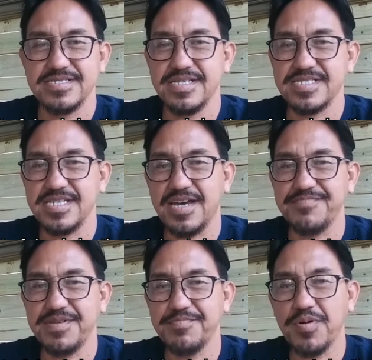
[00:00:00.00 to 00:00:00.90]
Does he
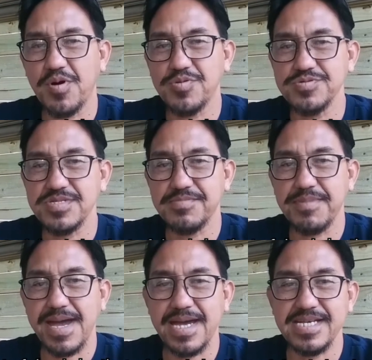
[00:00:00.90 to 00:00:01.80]
have the bone, the
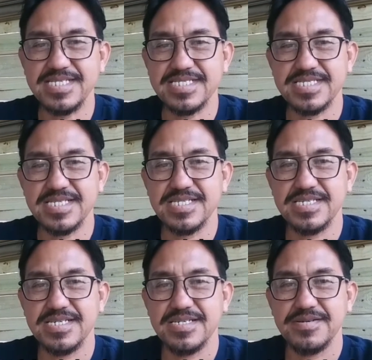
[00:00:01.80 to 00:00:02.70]
mass?
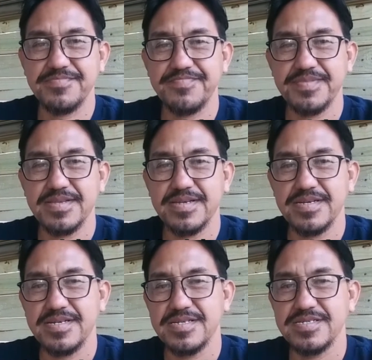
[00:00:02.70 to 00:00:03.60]

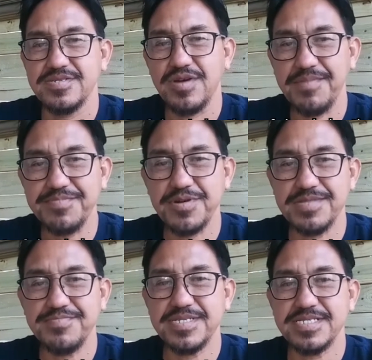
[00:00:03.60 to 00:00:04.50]
You have to
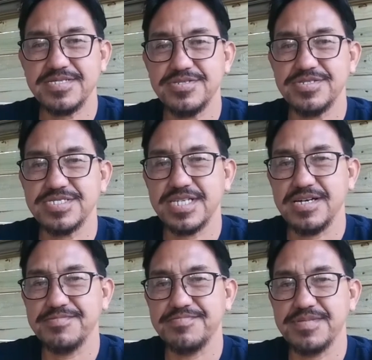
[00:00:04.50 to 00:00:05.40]
admit it to
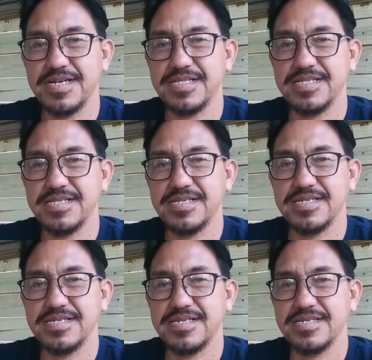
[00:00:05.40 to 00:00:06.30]
yourself that
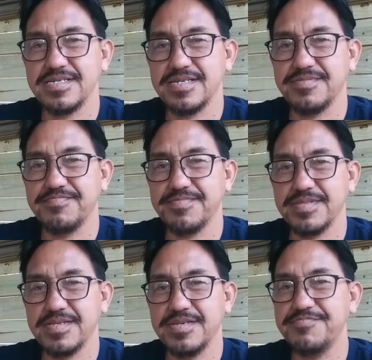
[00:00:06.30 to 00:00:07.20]

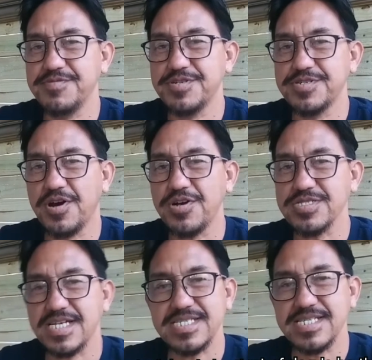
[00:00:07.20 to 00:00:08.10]
if your
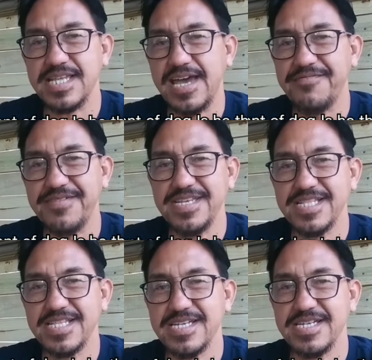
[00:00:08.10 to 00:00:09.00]
dog doesn't have
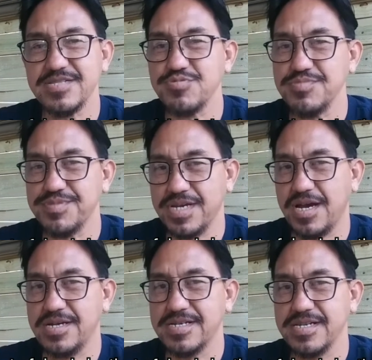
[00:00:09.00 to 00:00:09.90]
it, it will be
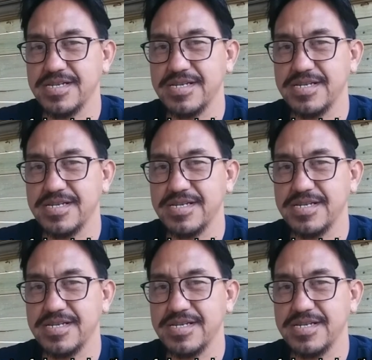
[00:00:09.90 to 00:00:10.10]
hard.